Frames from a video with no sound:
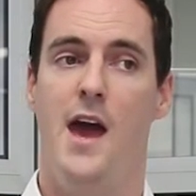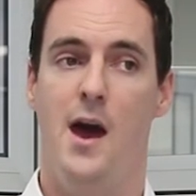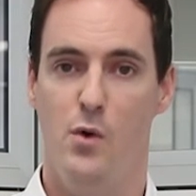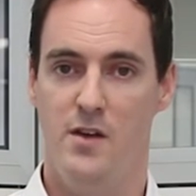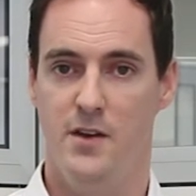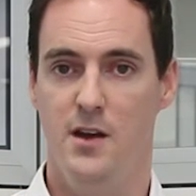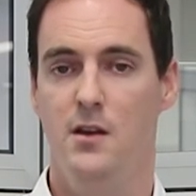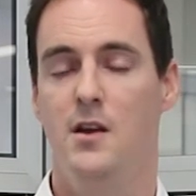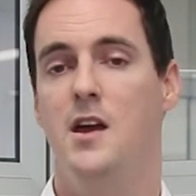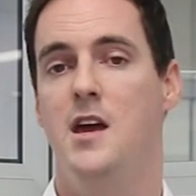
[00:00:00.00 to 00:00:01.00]

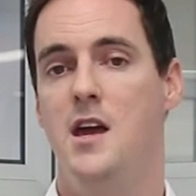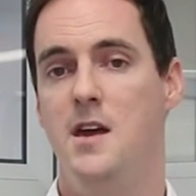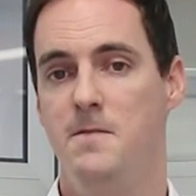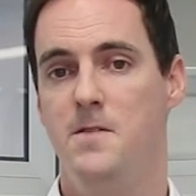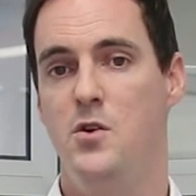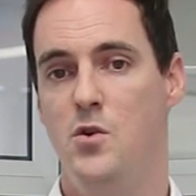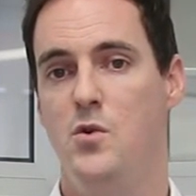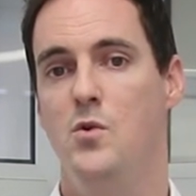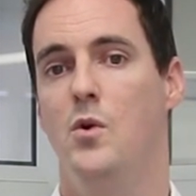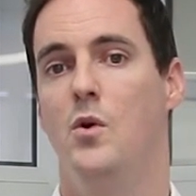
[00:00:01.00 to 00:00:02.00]
However, if
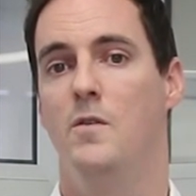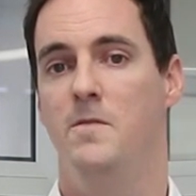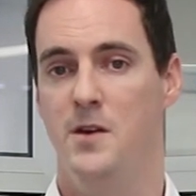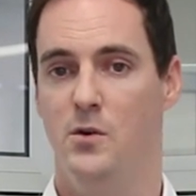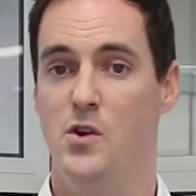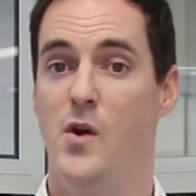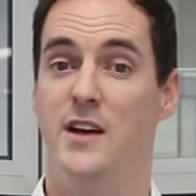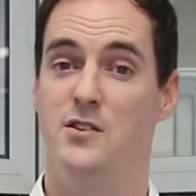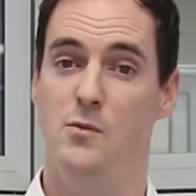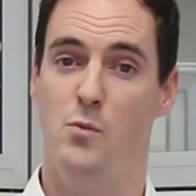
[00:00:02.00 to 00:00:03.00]
you feel you
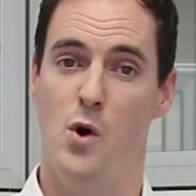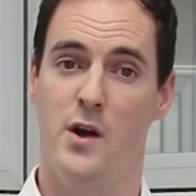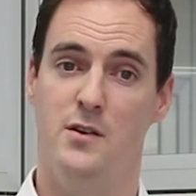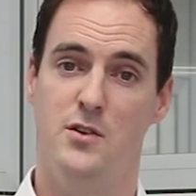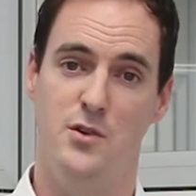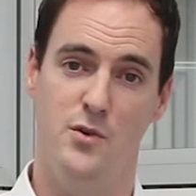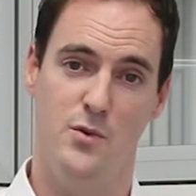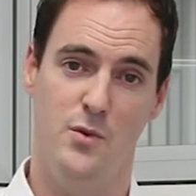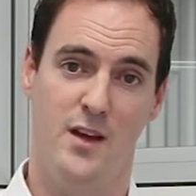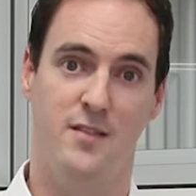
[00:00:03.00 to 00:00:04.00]
actually want
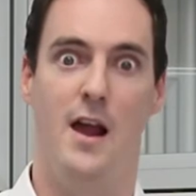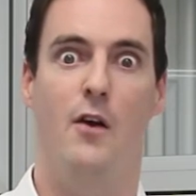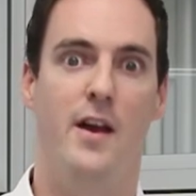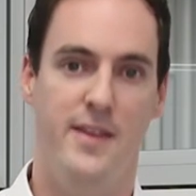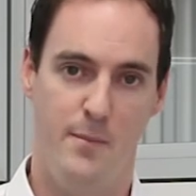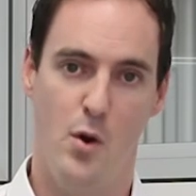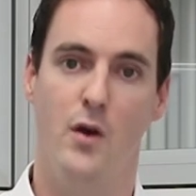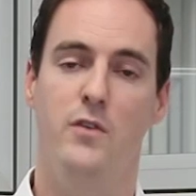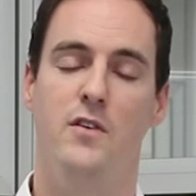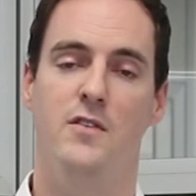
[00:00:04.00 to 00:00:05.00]
to accelerate that
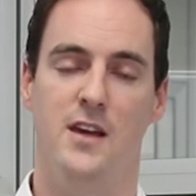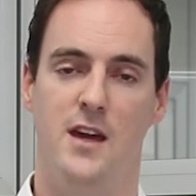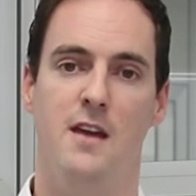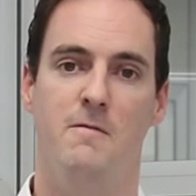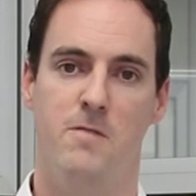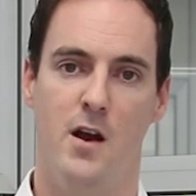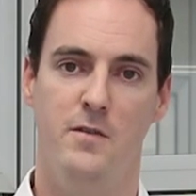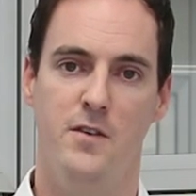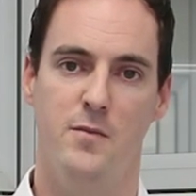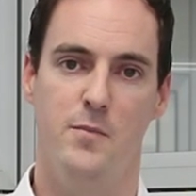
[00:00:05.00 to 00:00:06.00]
process and get in front
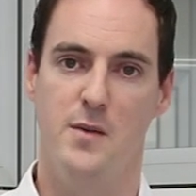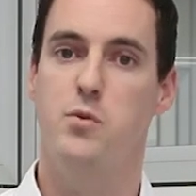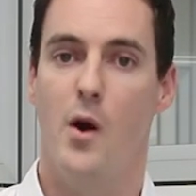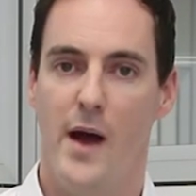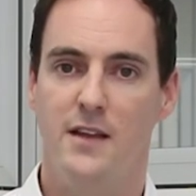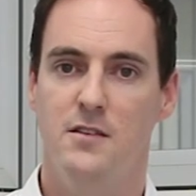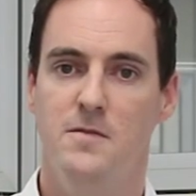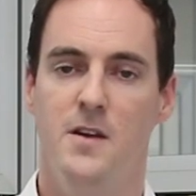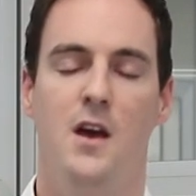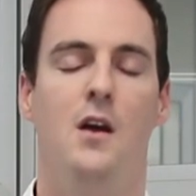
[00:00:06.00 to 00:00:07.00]
of us and be
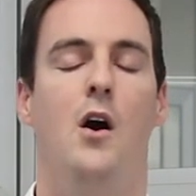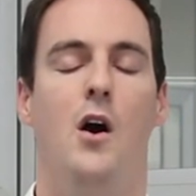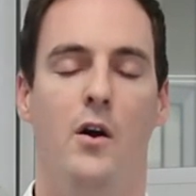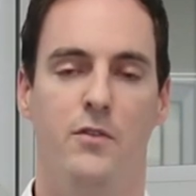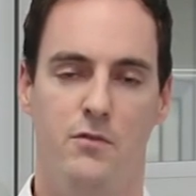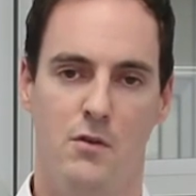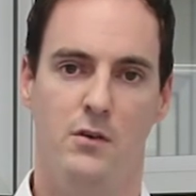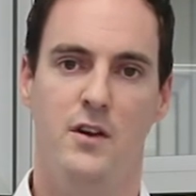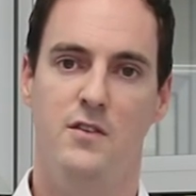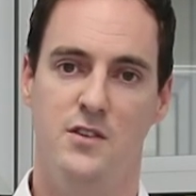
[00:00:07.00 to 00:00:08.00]
proactive, I'd
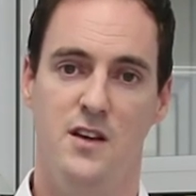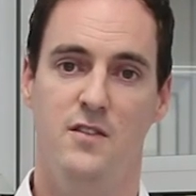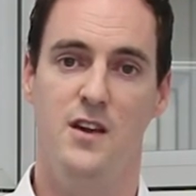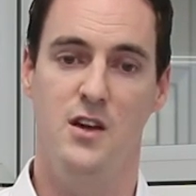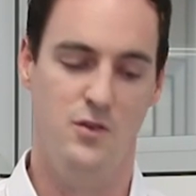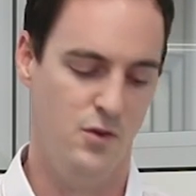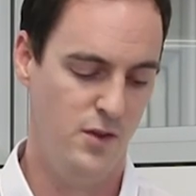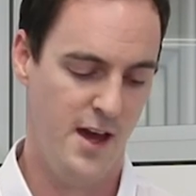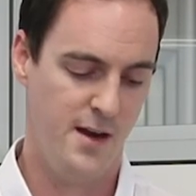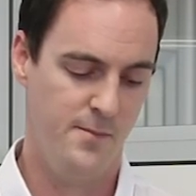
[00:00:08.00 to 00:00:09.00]
strongly suggest that you
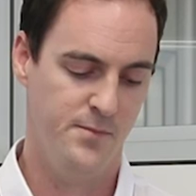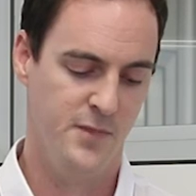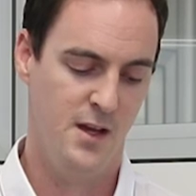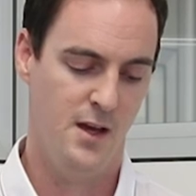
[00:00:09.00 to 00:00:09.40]
do that.